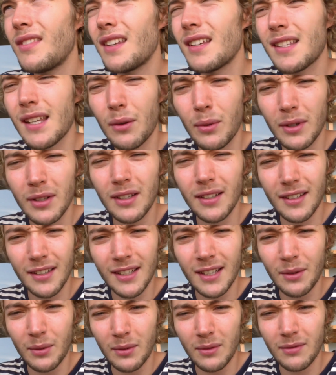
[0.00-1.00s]
Is that what?
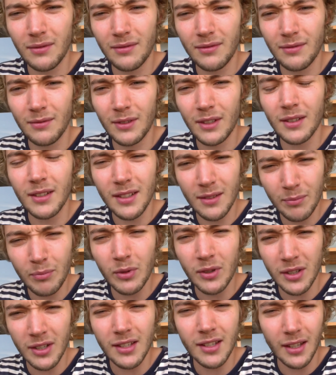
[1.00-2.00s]

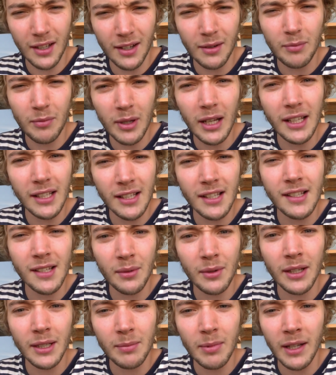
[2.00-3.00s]
So can
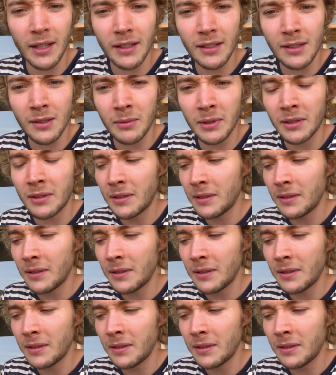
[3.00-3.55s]
someone explain it to me?